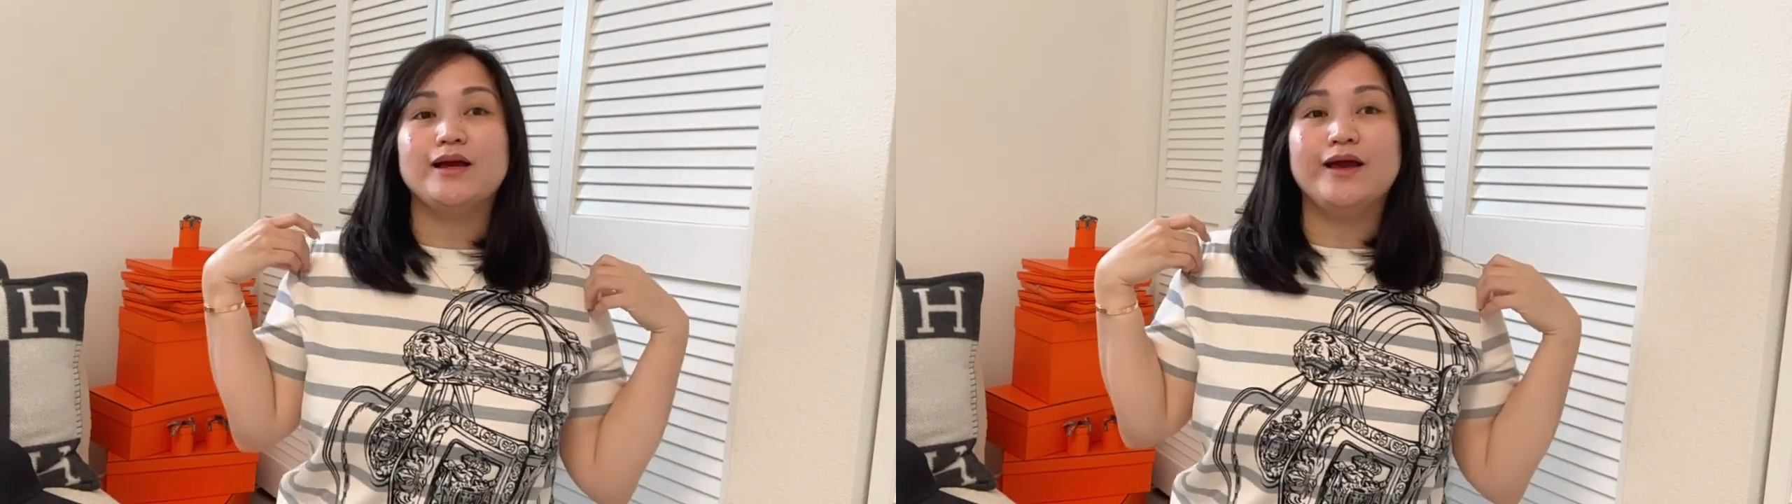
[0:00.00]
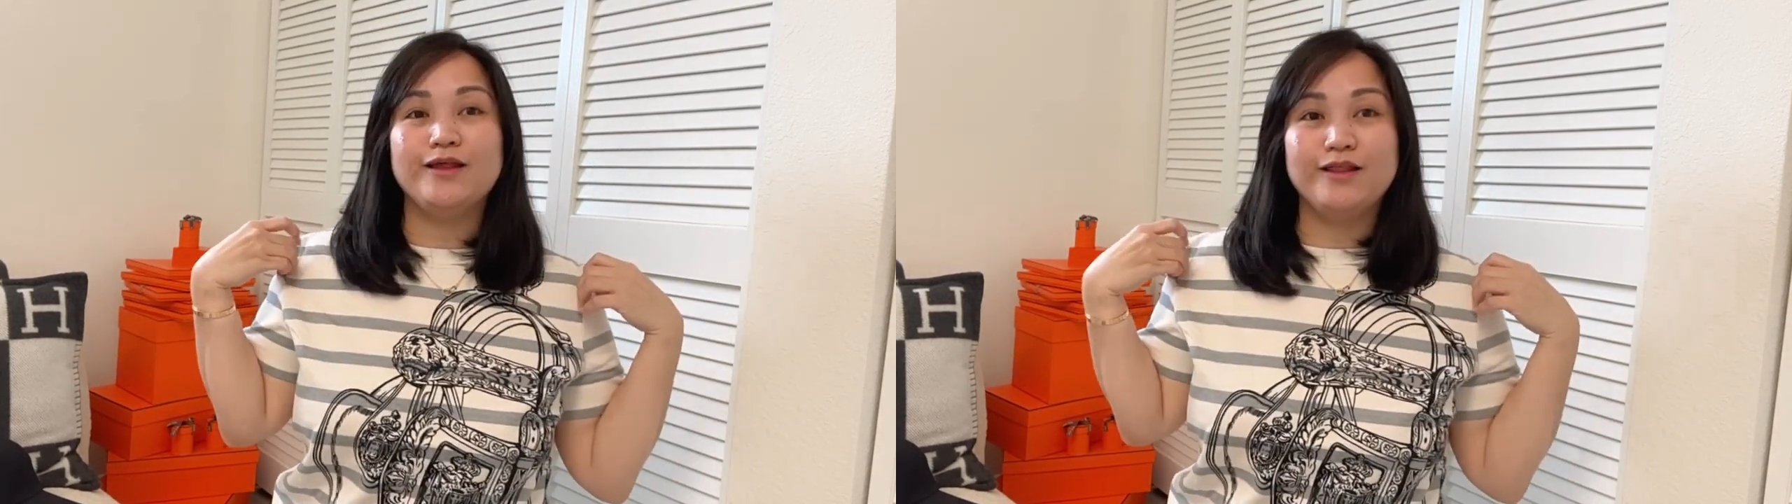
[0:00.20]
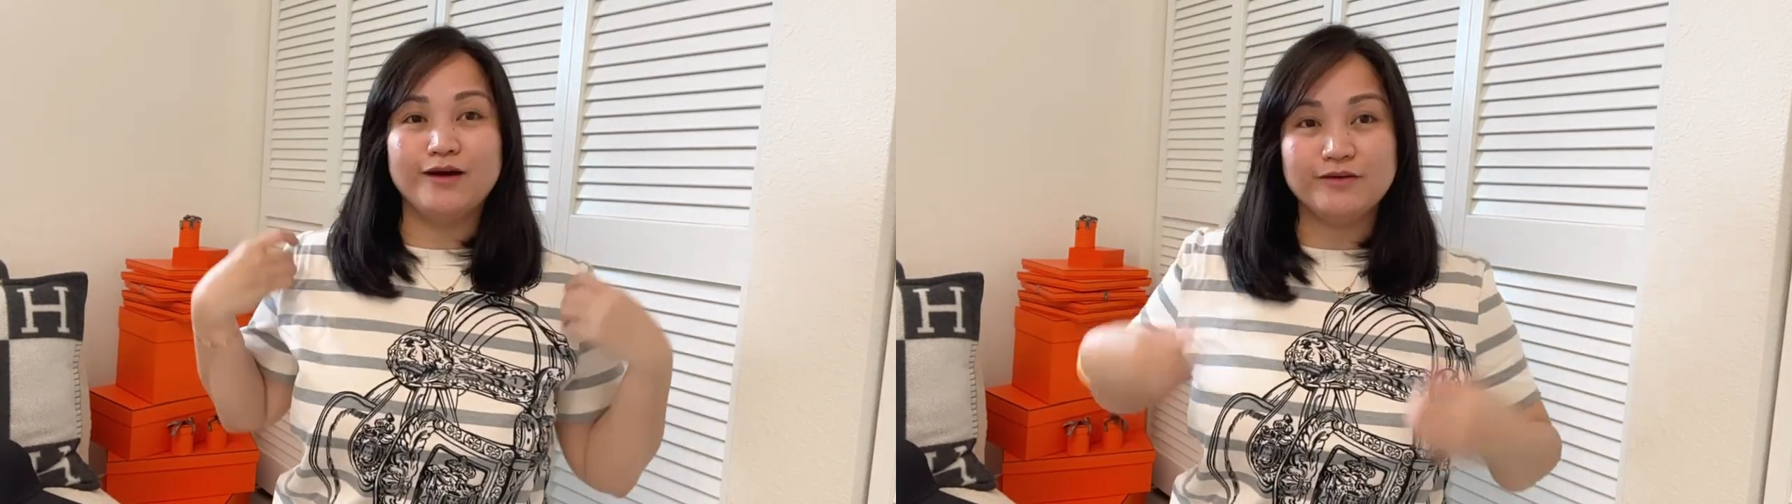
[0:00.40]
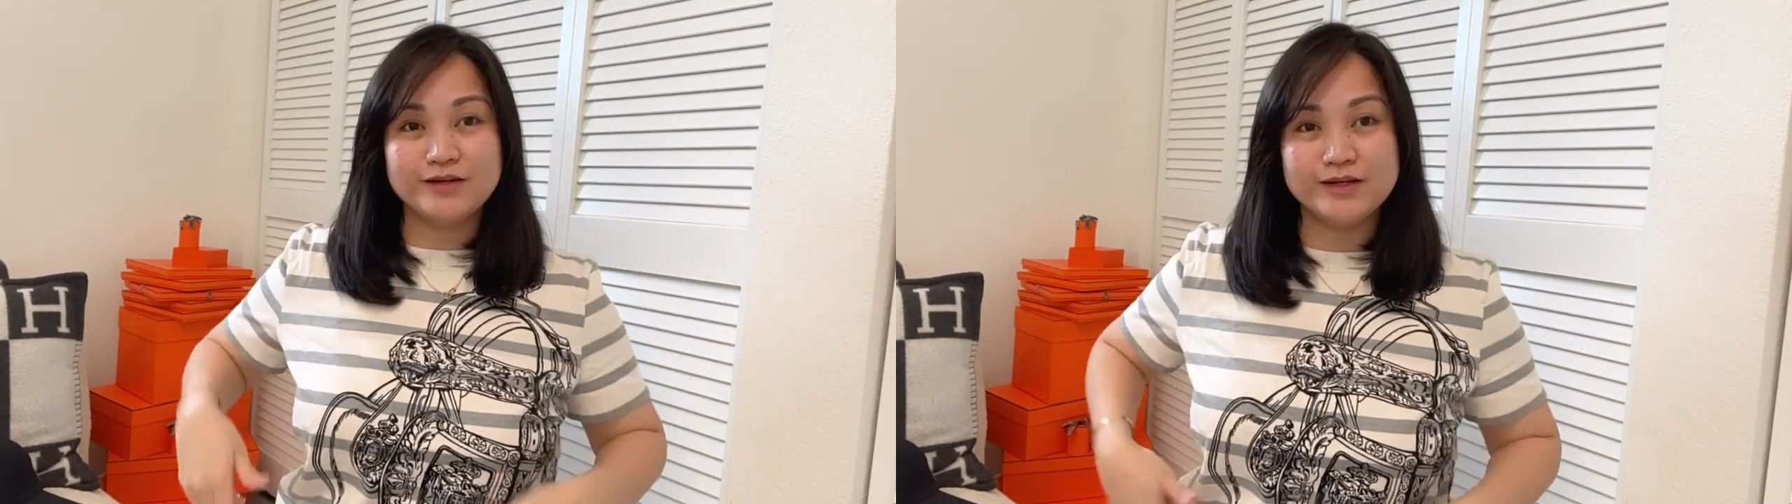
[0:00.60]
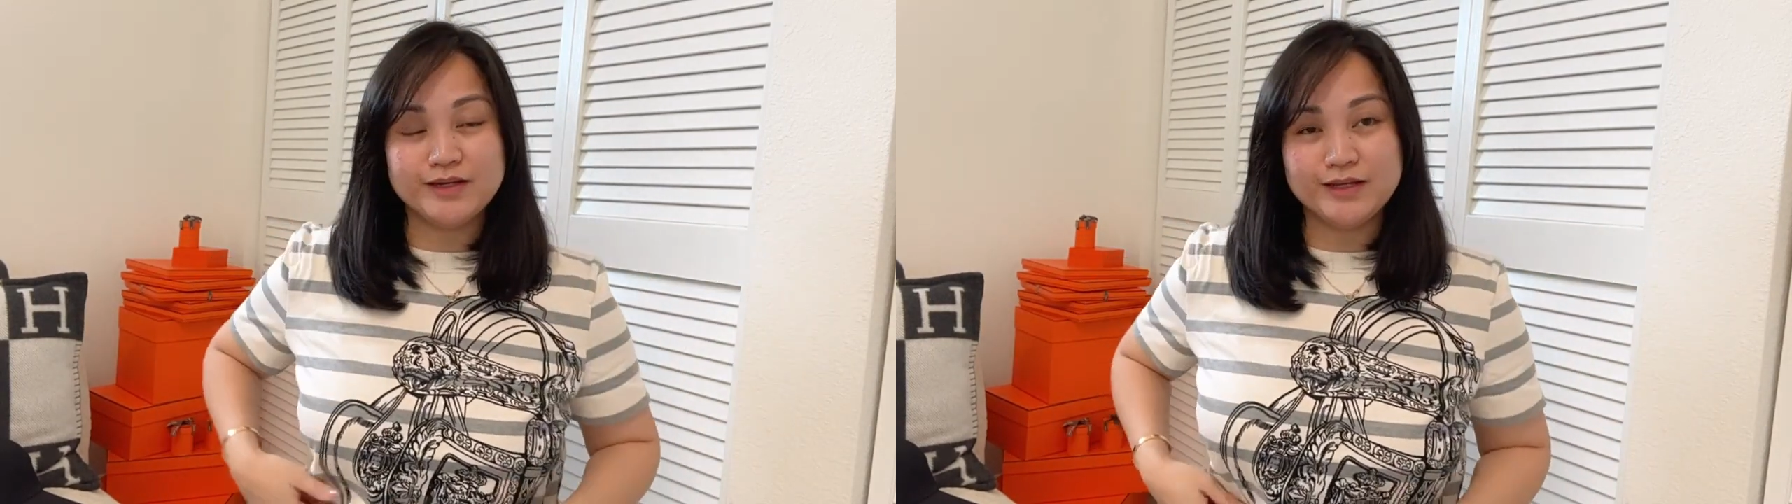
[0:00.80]
I love
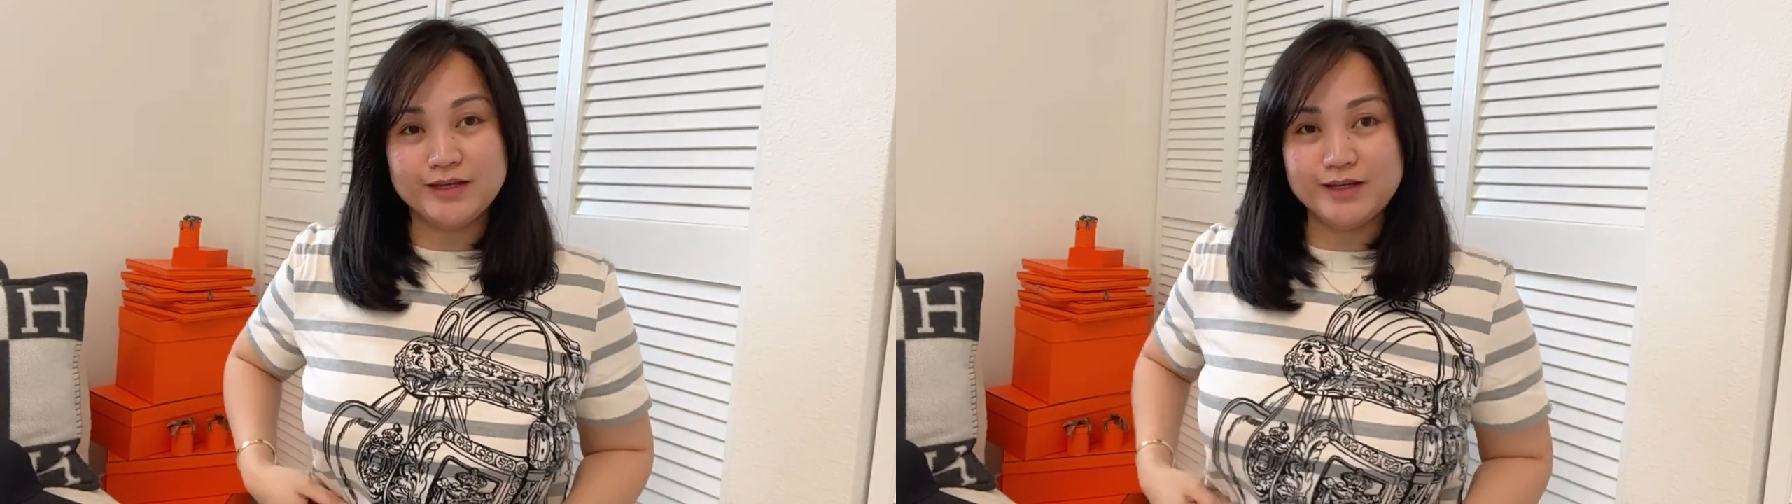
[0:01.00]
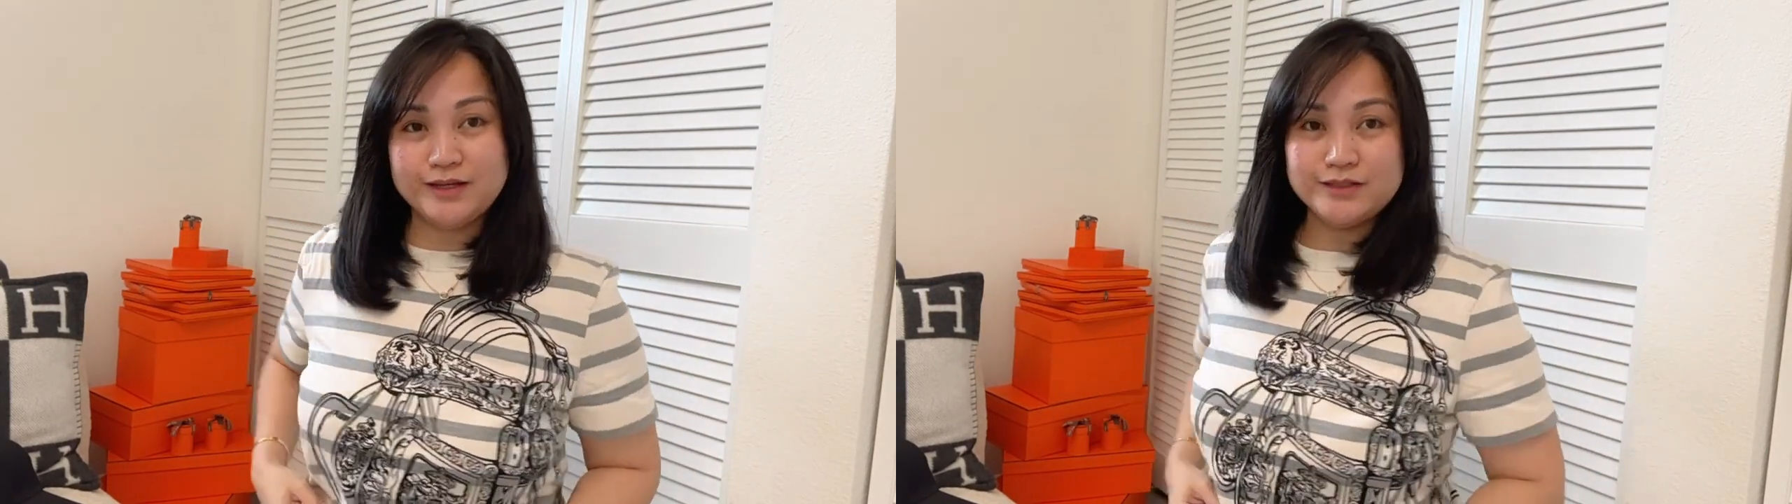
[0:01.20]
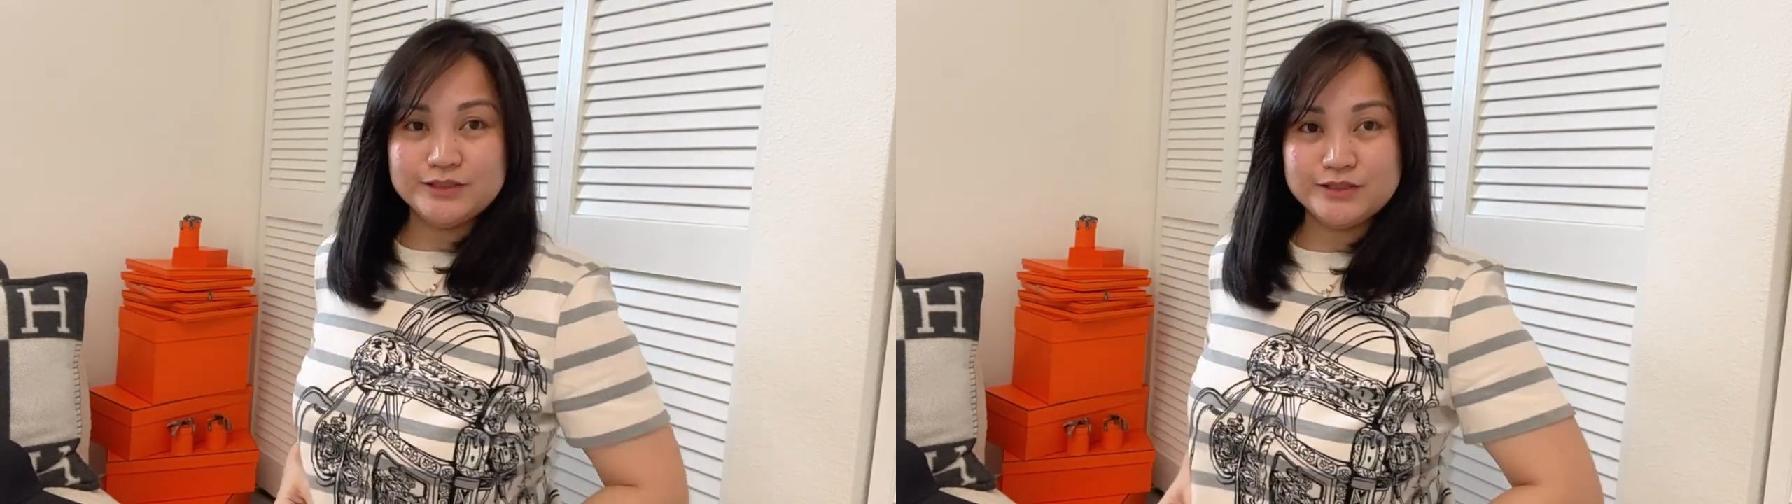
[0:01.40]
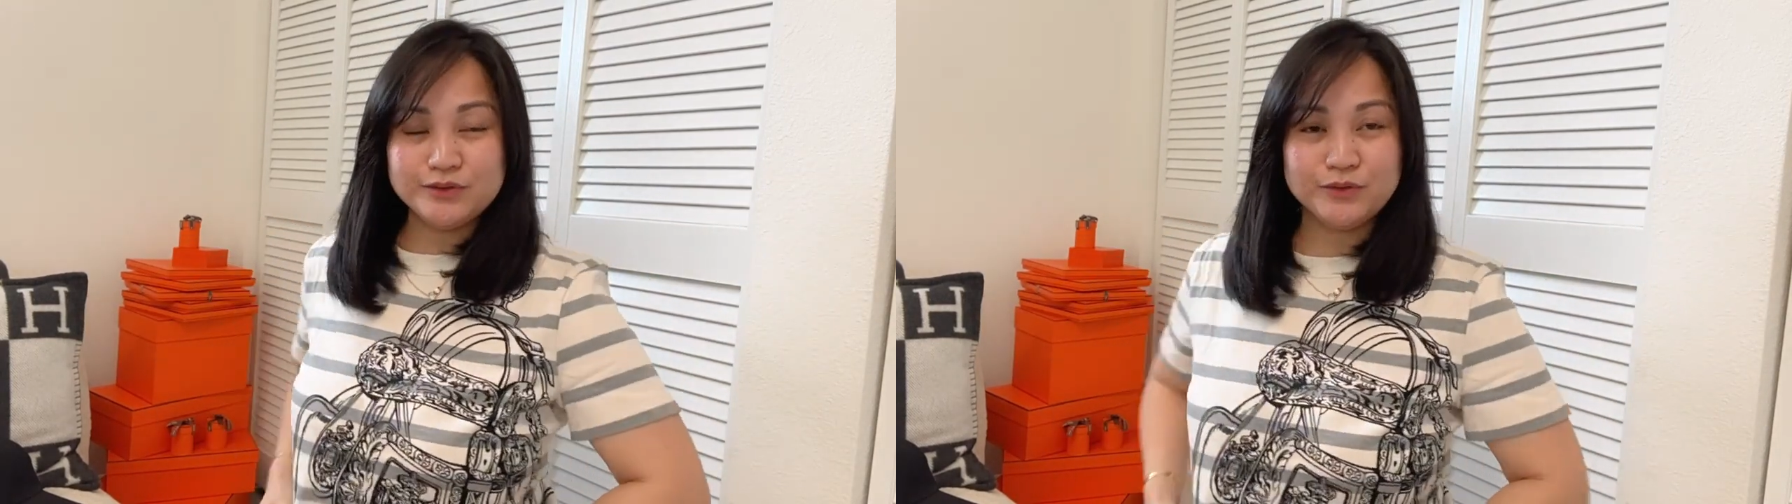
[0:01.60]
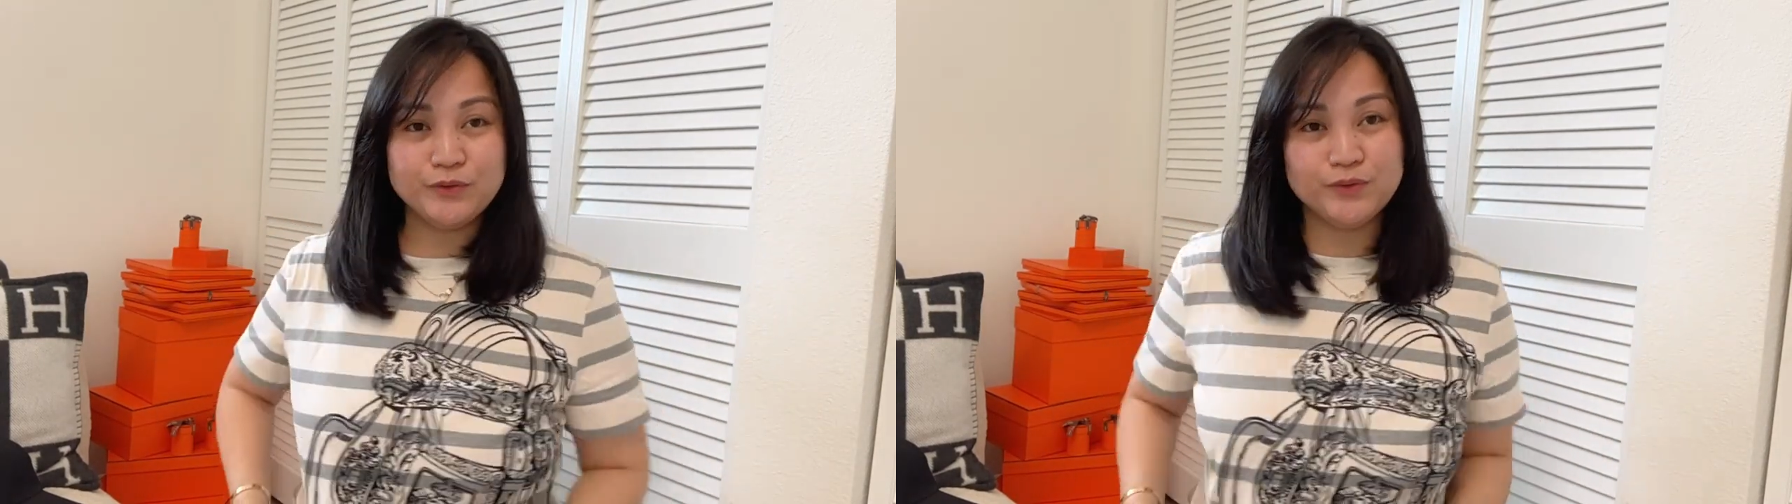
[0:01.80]
it. It is
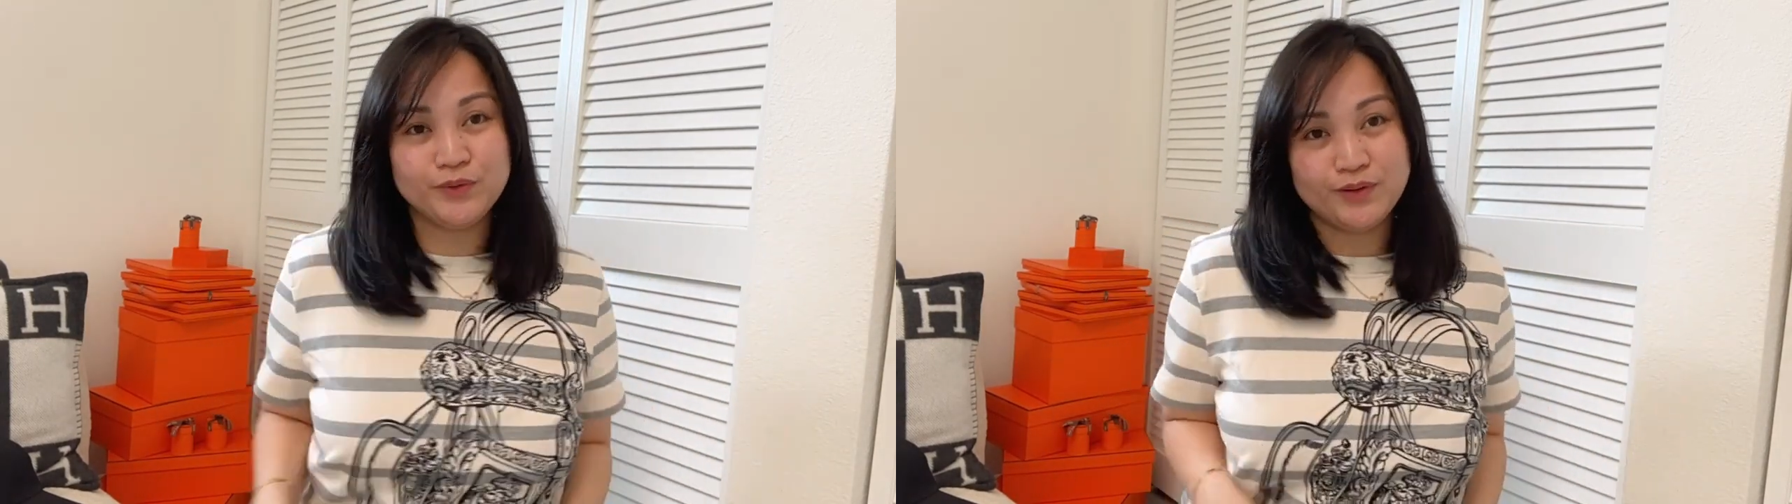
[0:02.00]
so